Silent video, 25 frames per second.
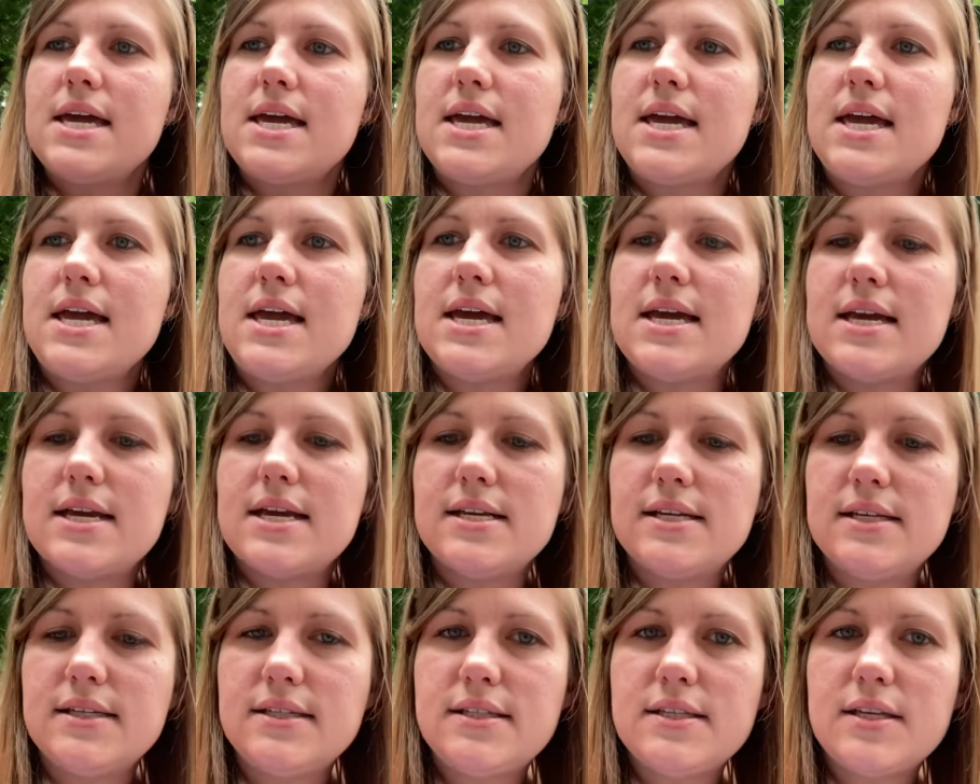
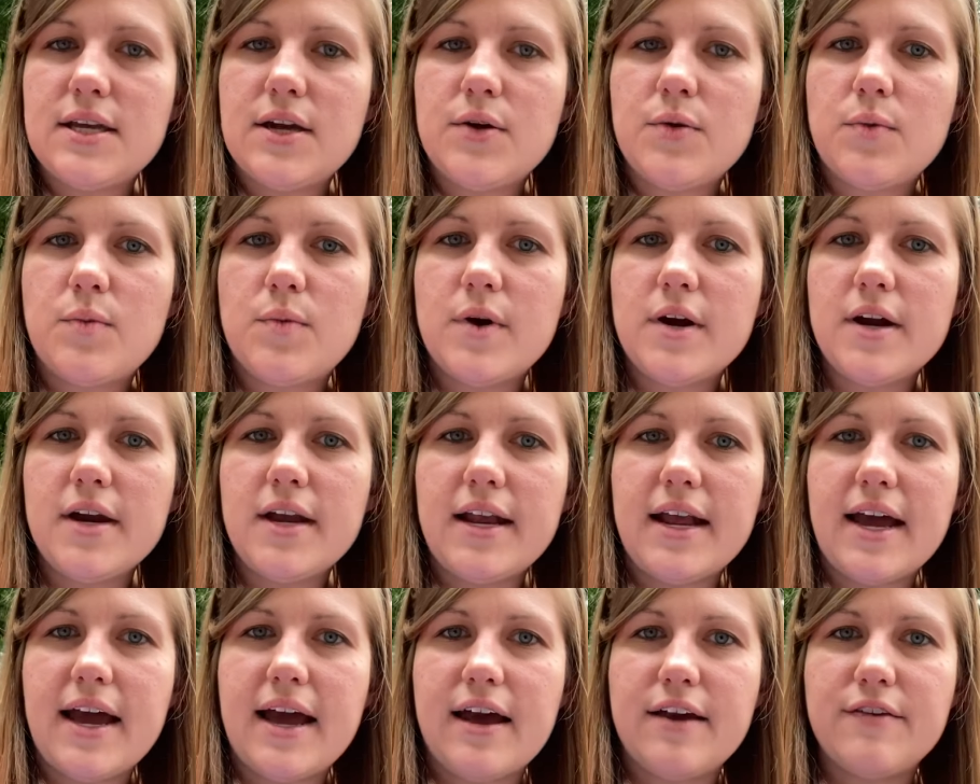Is we're
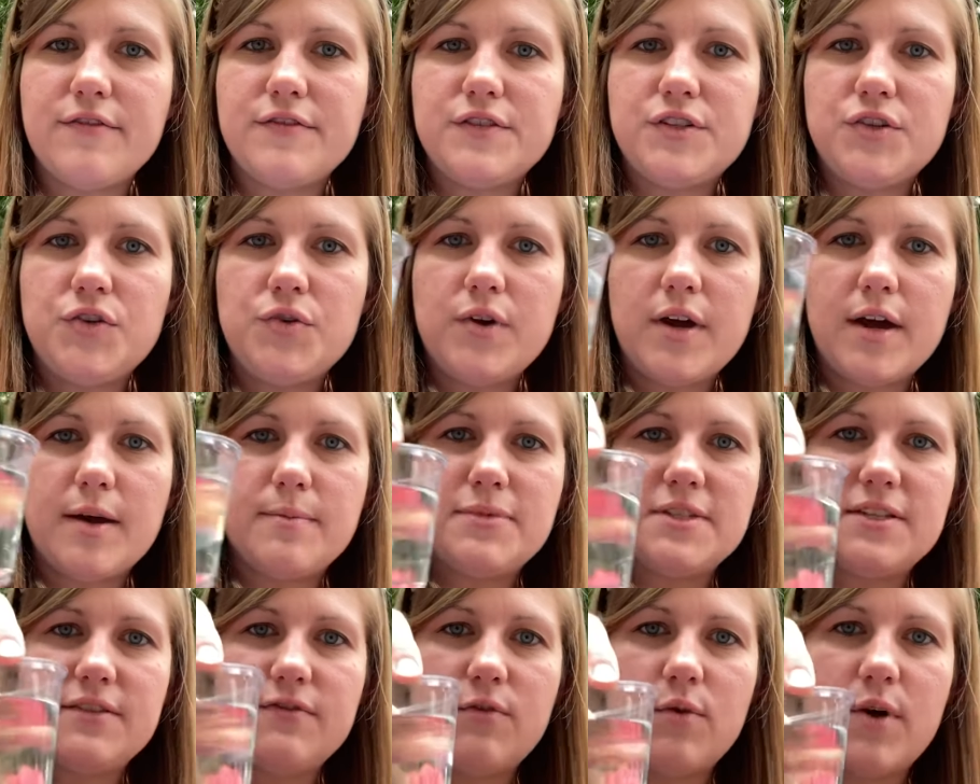gonna have 2
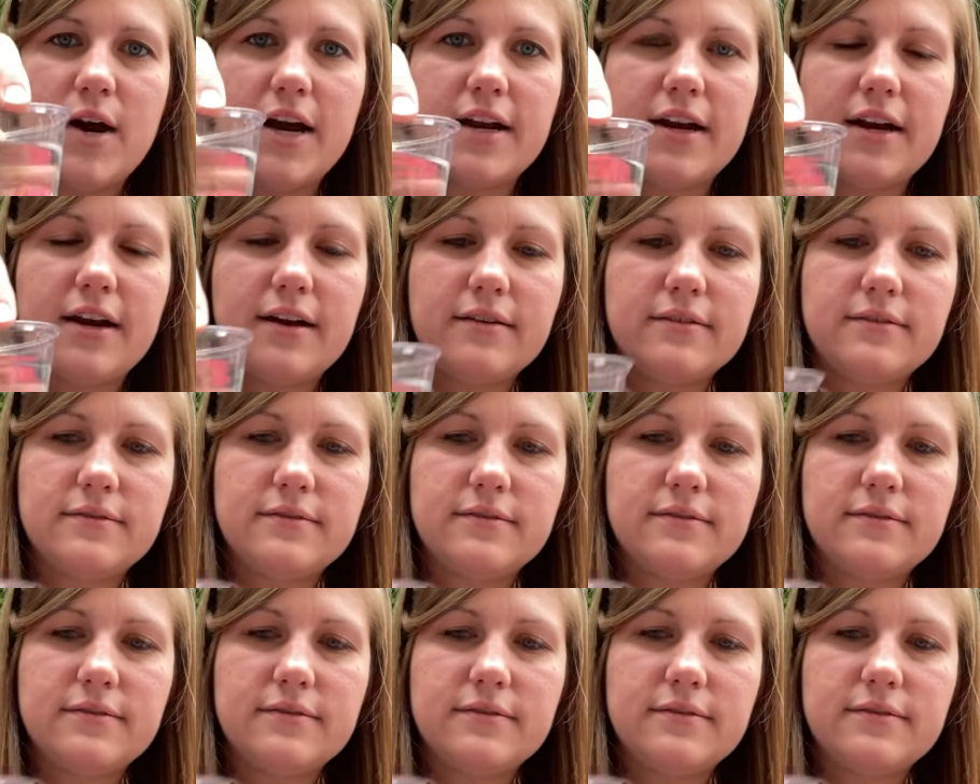cups of water.